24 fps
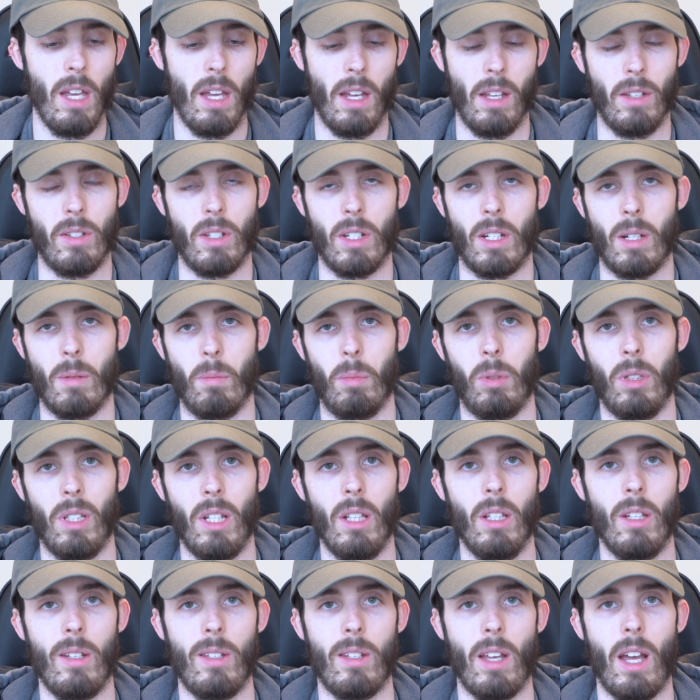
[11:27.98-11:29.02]
Is it
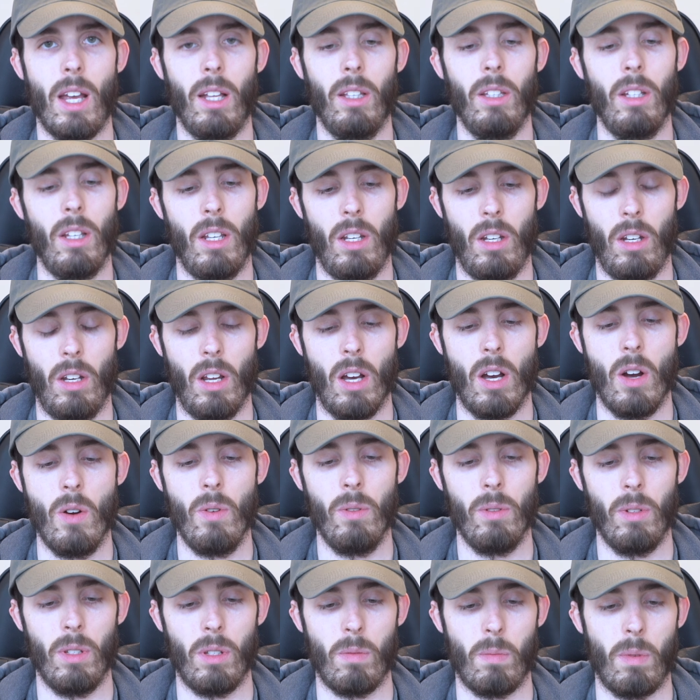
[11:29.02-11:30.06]
completely silent?
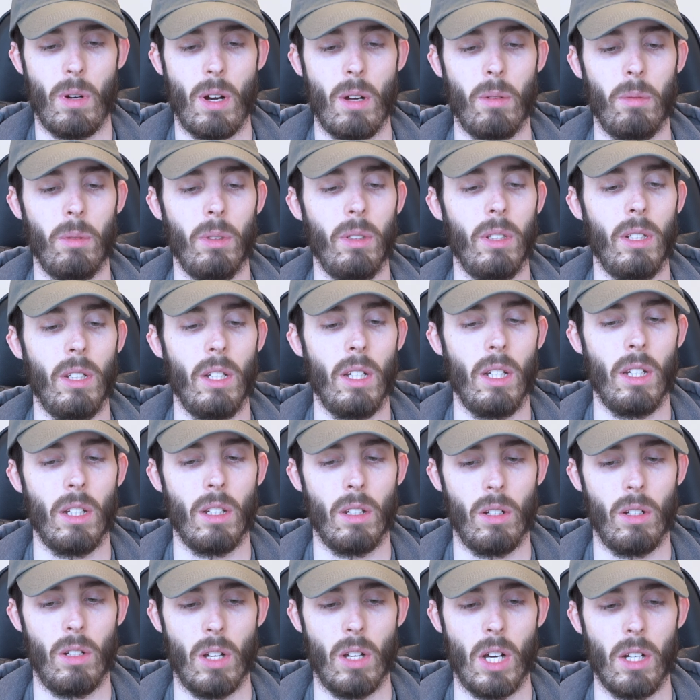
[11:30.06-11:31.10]
No, it's probably
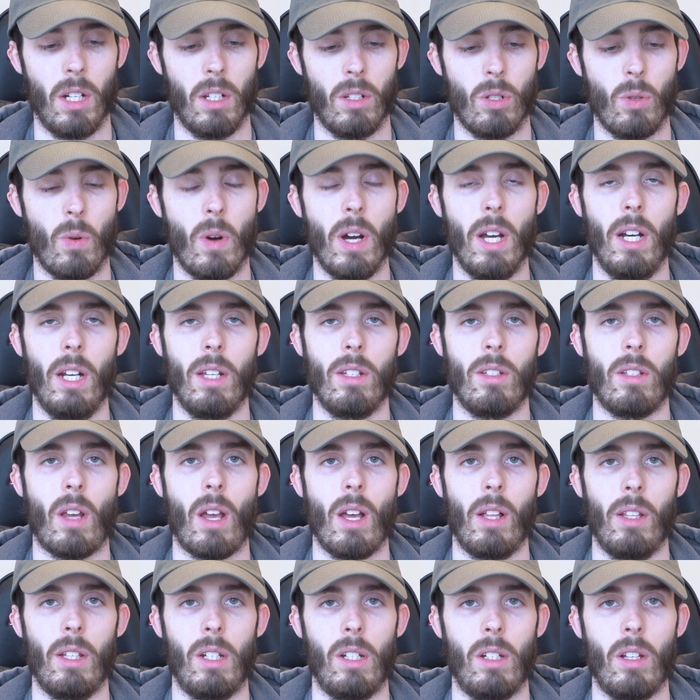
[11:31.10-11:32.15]
not as quite as
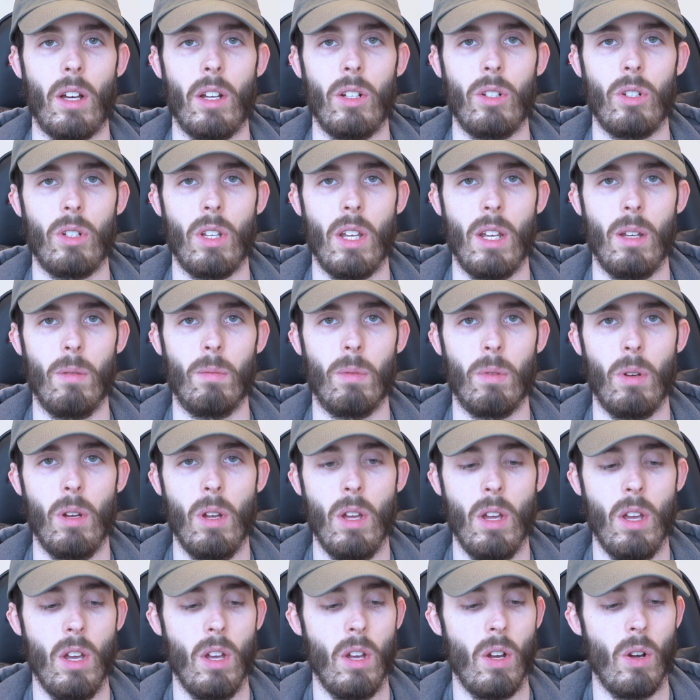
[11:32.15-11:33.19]
silent touch tape
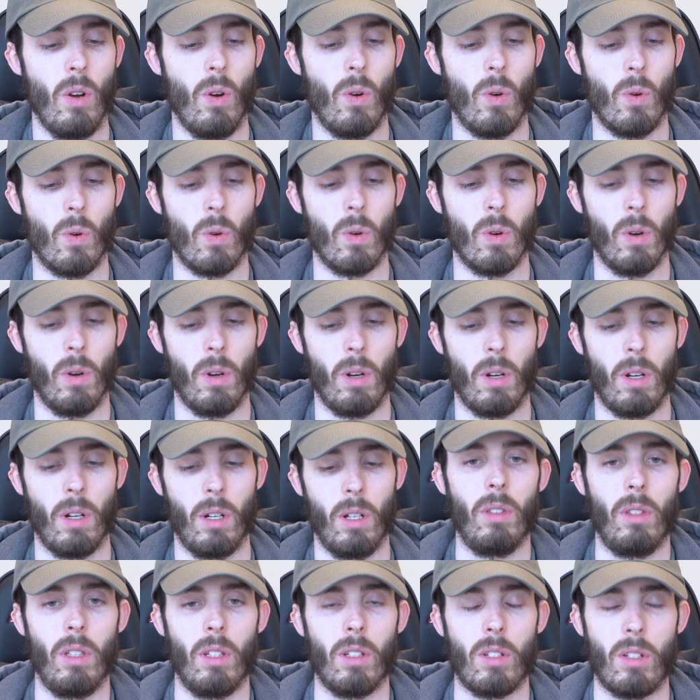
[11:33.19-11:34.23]
or
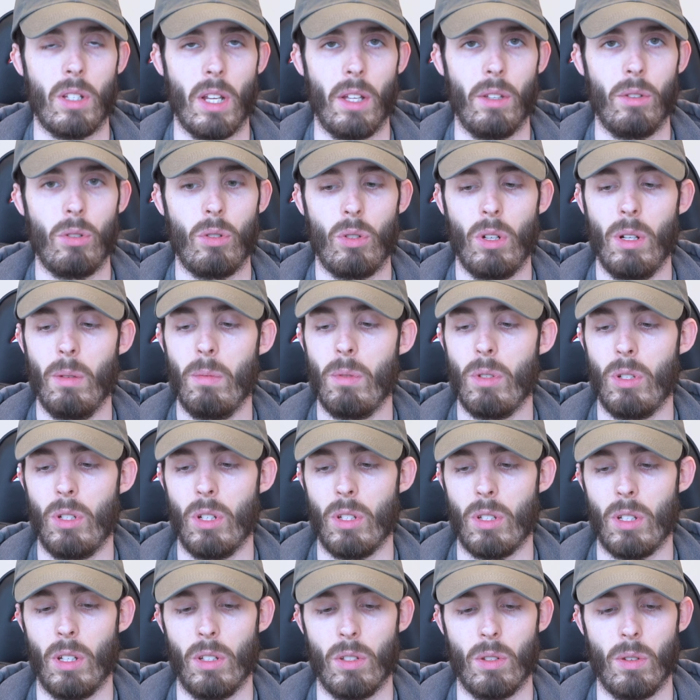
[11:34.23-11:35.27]
the stealth strips,
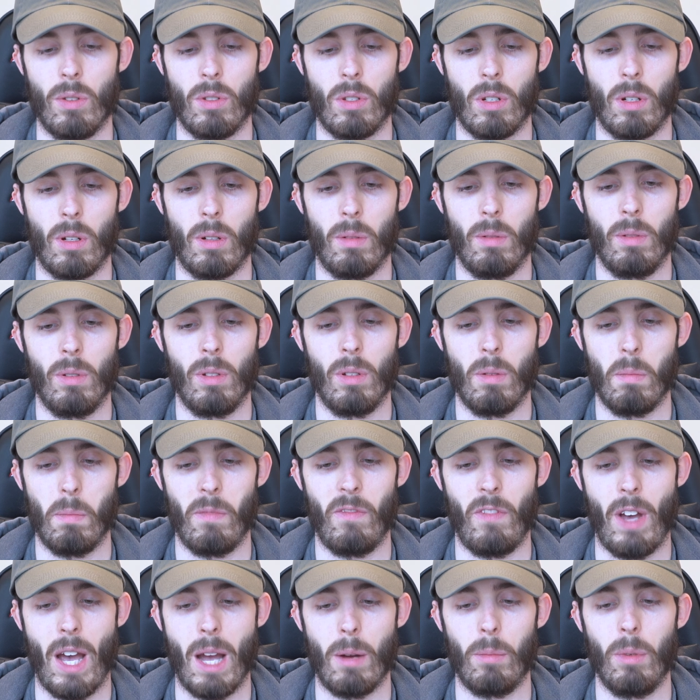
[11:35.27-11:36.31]
just because those are
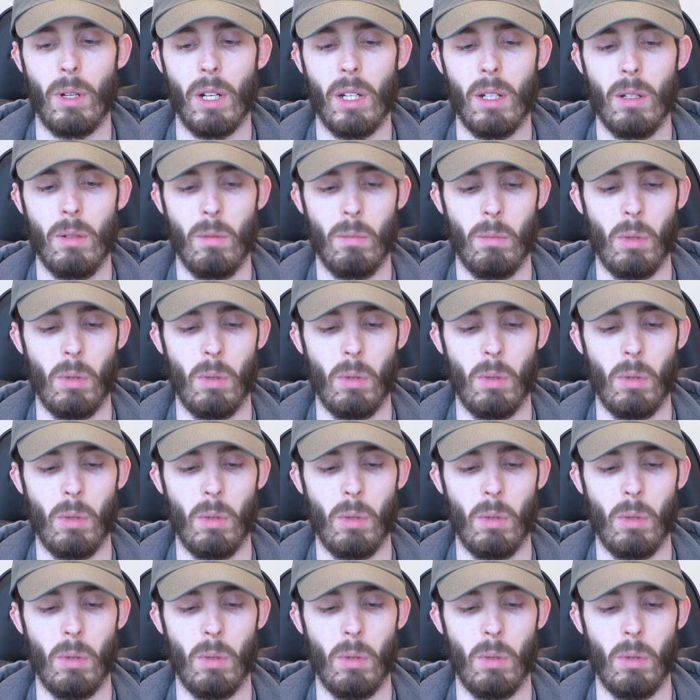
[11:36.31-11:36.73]
fabric.